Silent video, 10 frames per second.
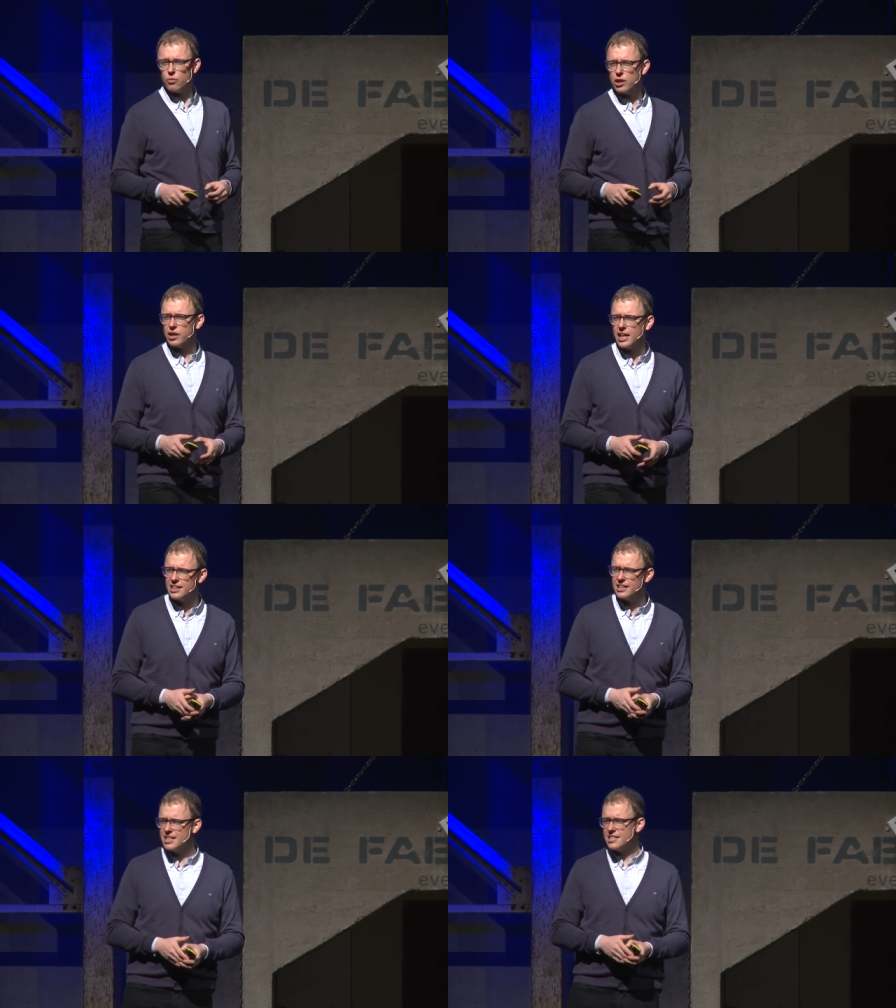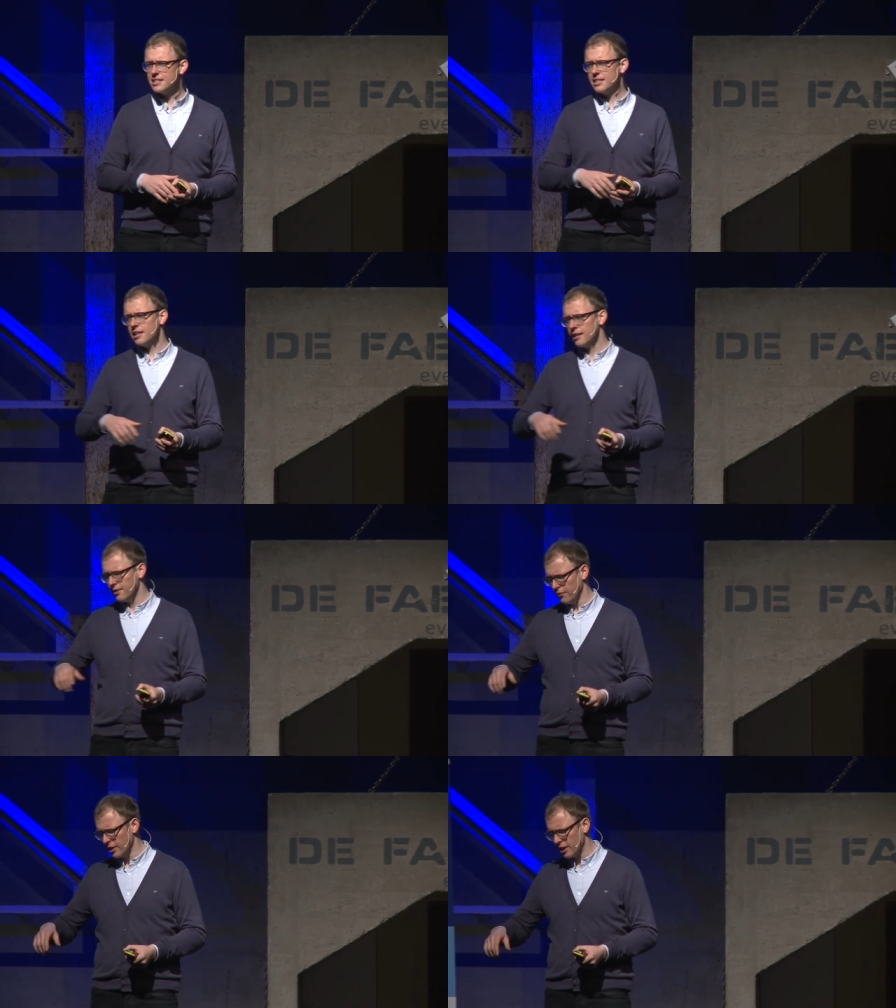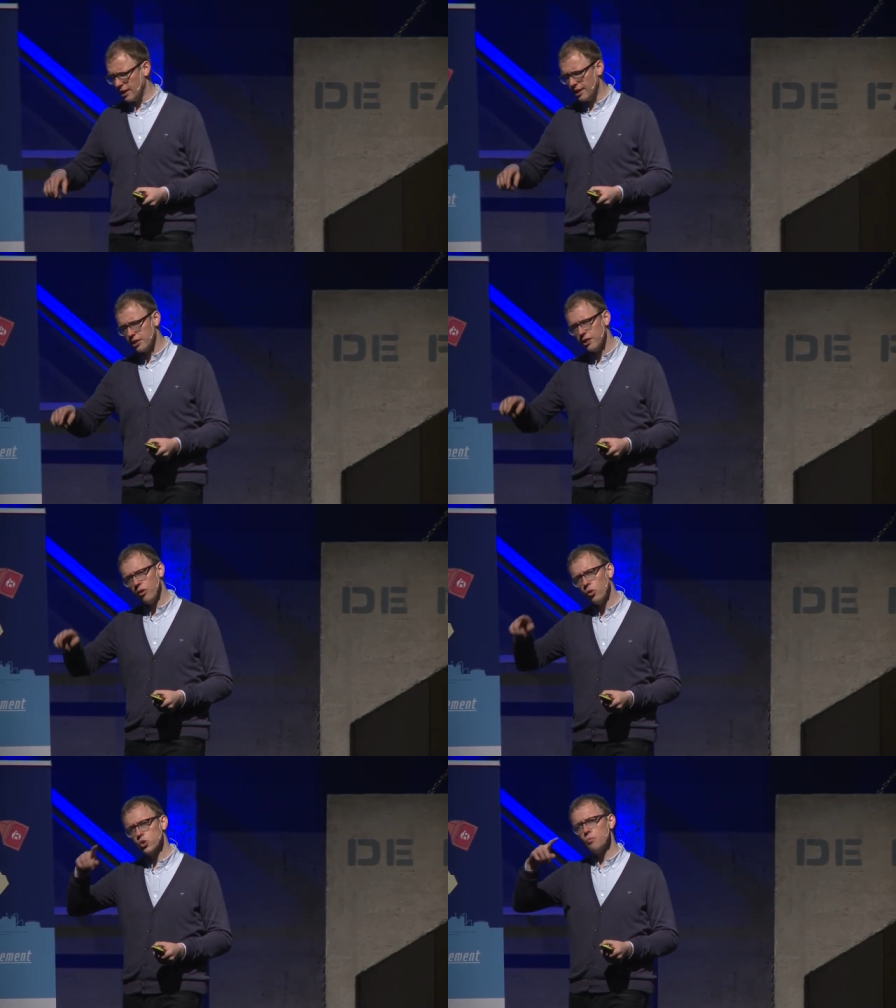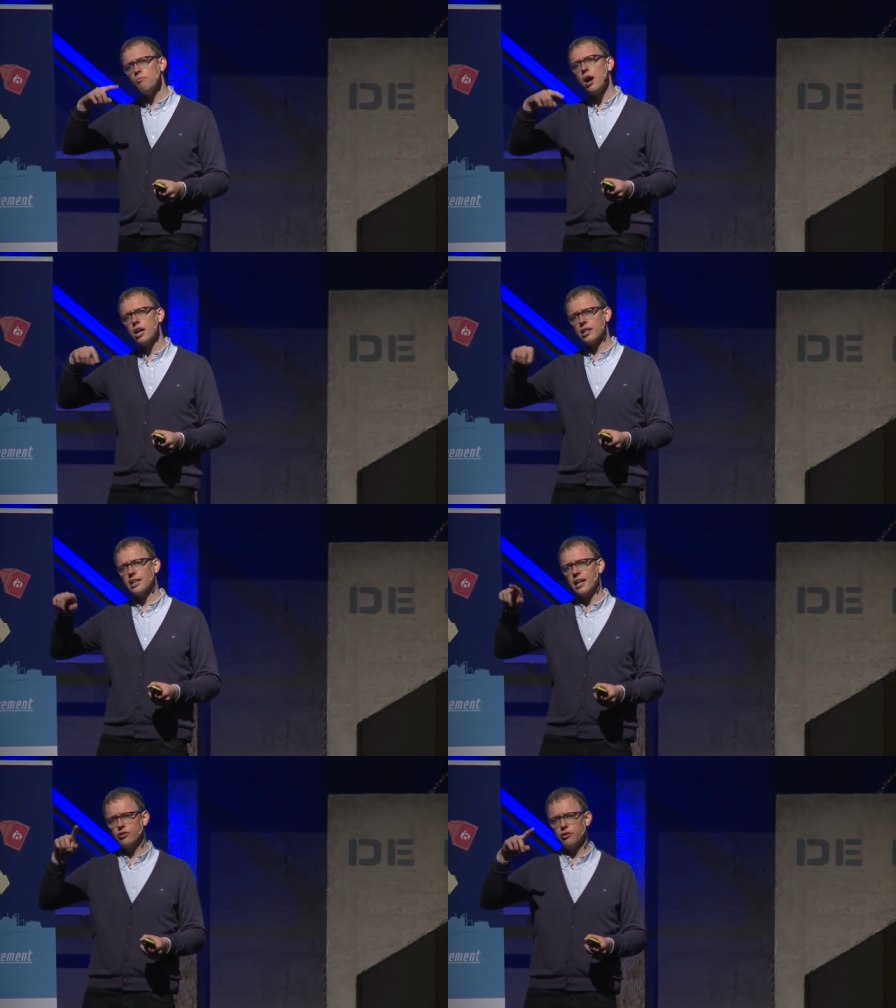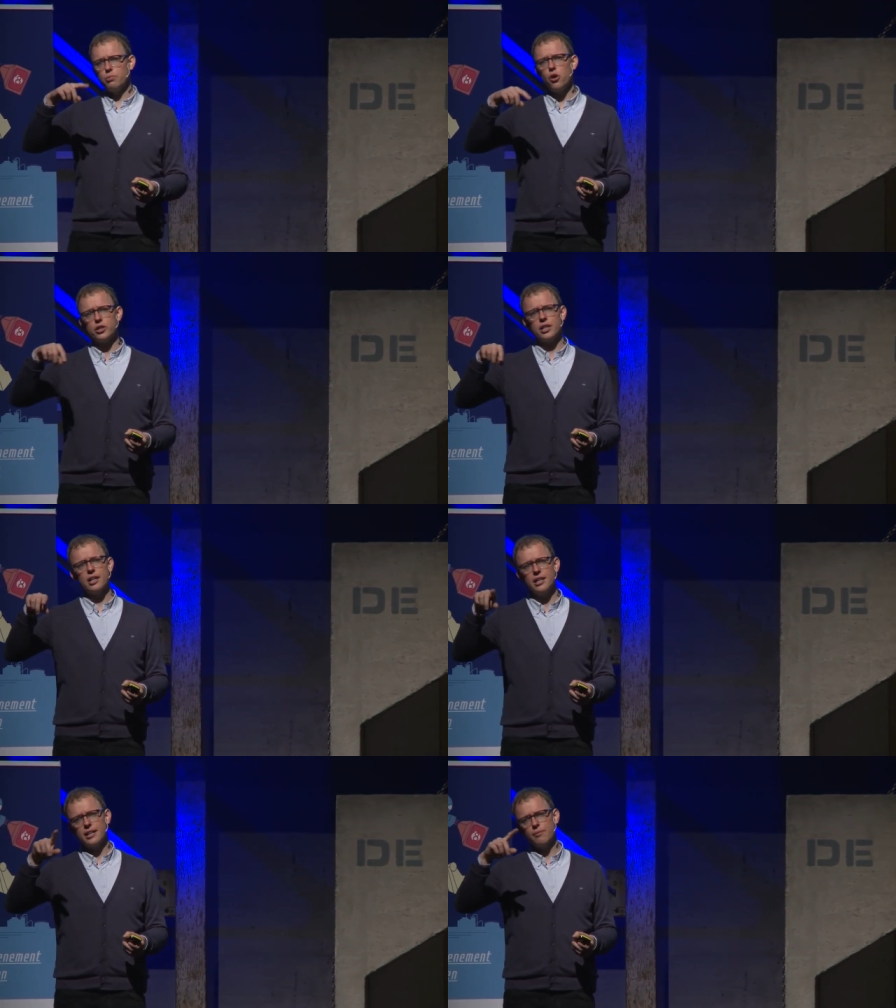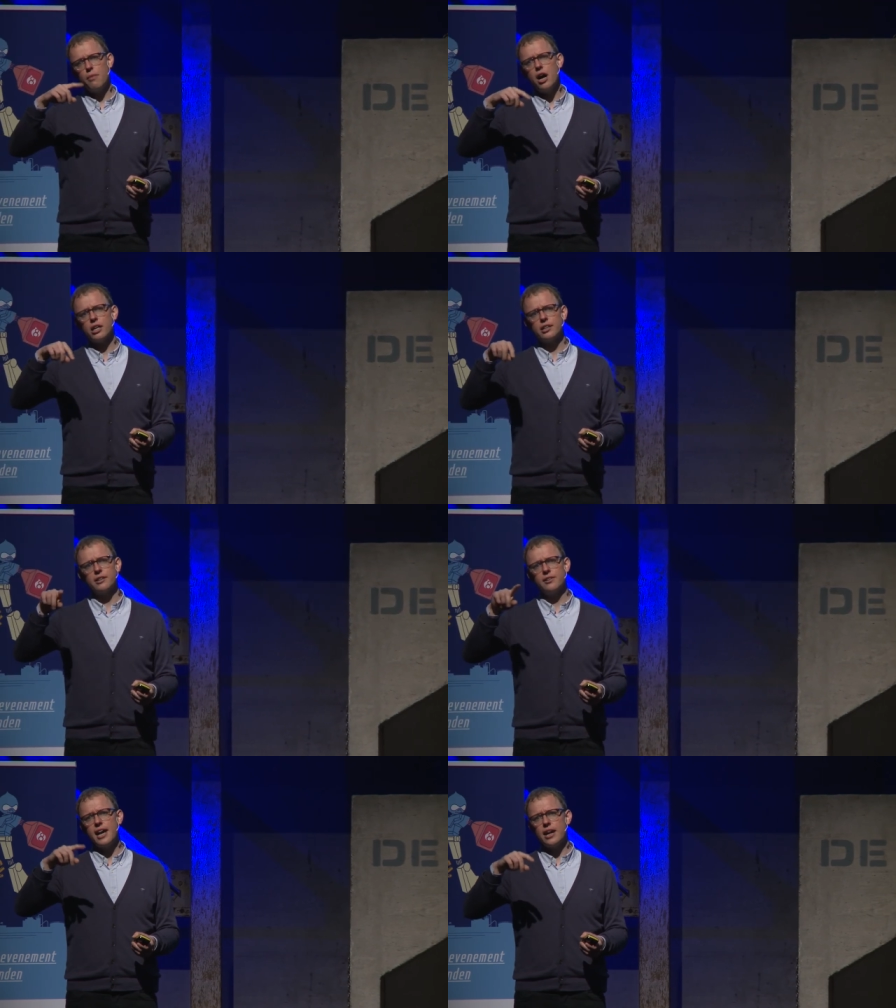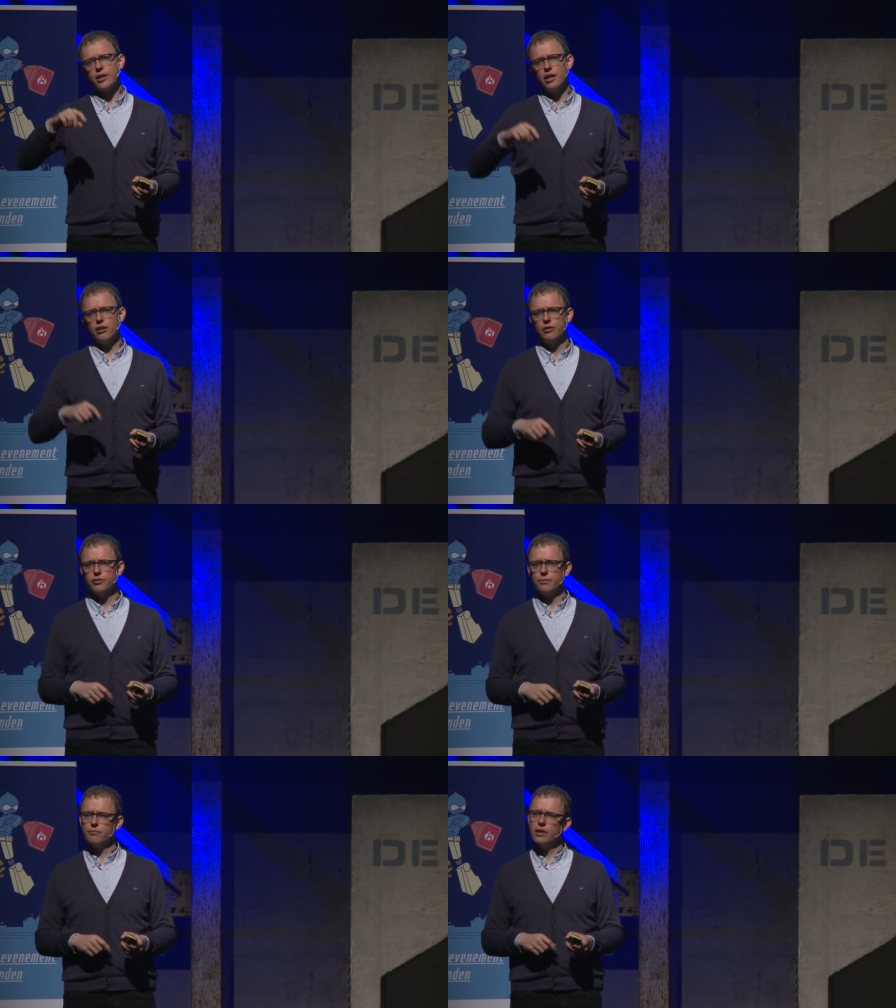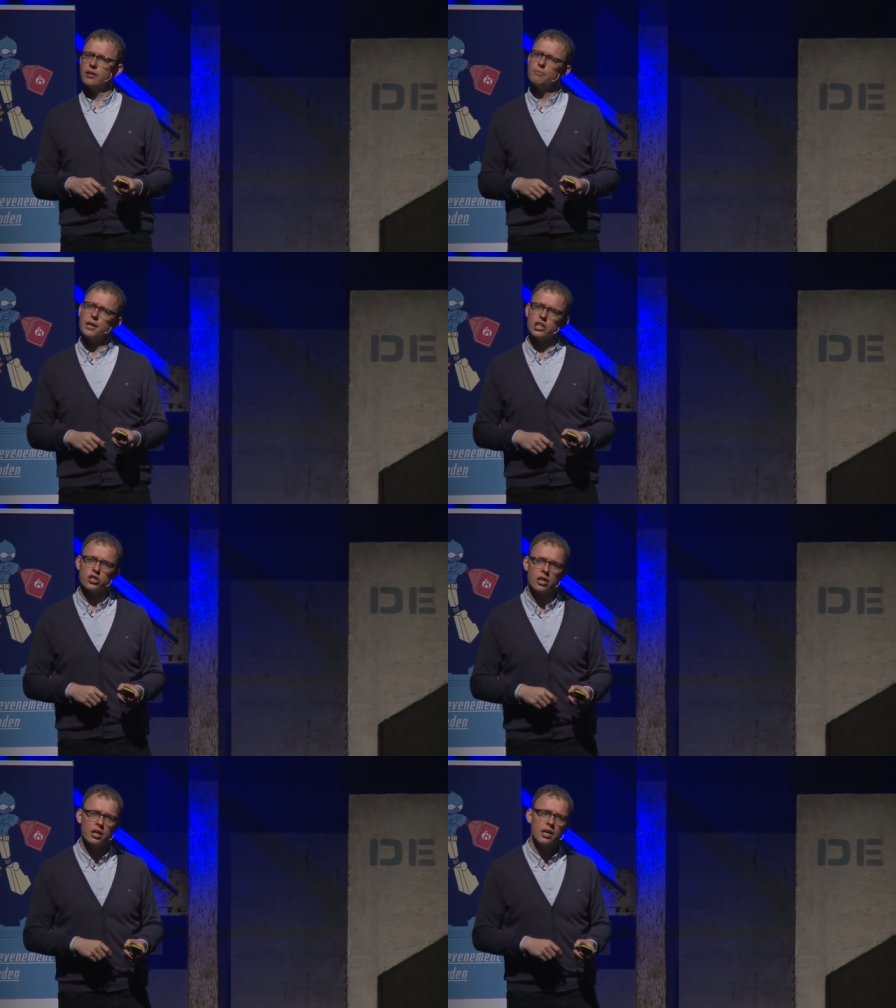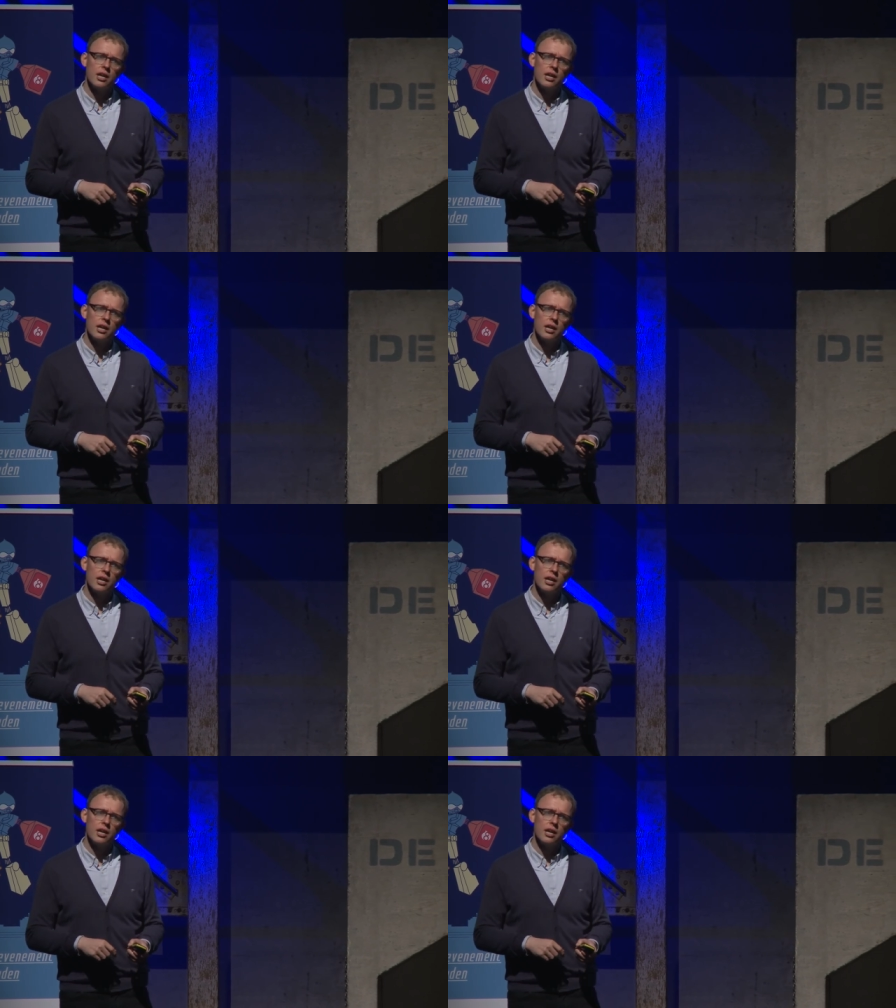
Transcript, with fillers: where you can easily uh, also mark kind of a product, mark an area of a picture